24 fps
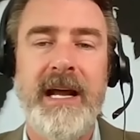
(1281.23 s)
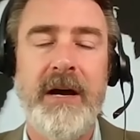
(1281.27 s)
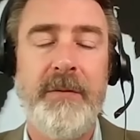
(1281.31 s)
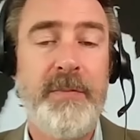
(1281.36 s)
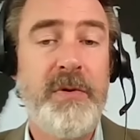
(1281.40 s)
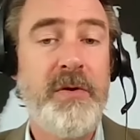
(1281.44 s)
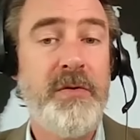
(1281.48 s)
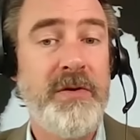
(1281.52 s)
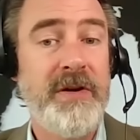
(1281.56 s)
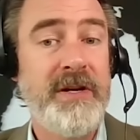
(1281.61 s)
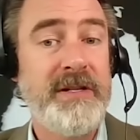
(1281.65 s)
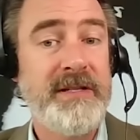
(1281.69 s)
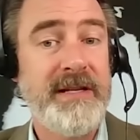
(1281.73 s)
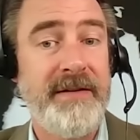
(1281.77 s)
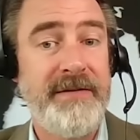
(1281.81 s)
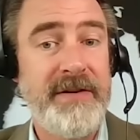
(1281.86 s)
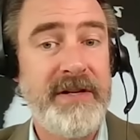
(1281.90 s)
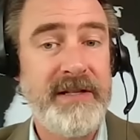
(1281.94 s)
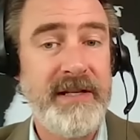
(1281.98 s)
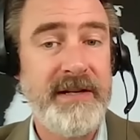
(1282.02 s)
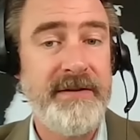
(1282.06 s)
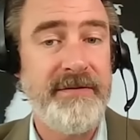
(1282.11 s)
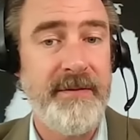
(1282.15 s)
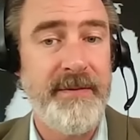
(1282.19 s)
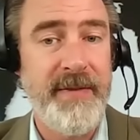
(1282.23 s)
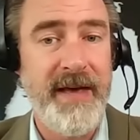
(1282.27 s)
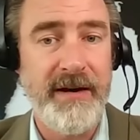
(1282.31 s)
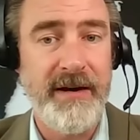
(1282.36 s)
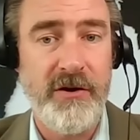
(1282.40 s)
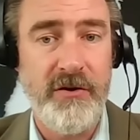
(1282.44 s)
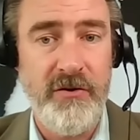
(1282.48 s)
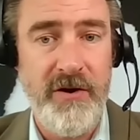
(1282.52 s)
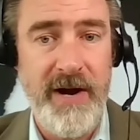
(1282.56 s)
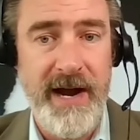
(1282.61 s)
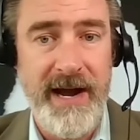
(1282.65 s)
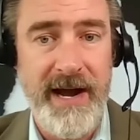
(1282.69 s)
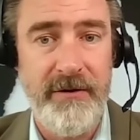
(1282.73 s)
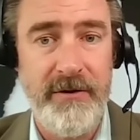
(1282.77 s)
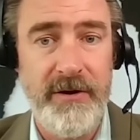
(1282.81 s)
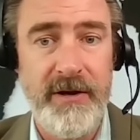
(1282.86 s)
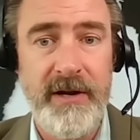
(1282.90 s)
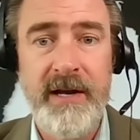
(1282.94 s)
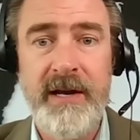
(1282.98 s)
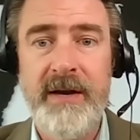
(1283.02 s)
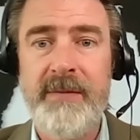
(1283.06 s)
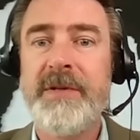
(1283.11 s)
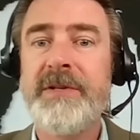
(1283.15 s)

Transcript: Now, Putin is obviously from that crowd,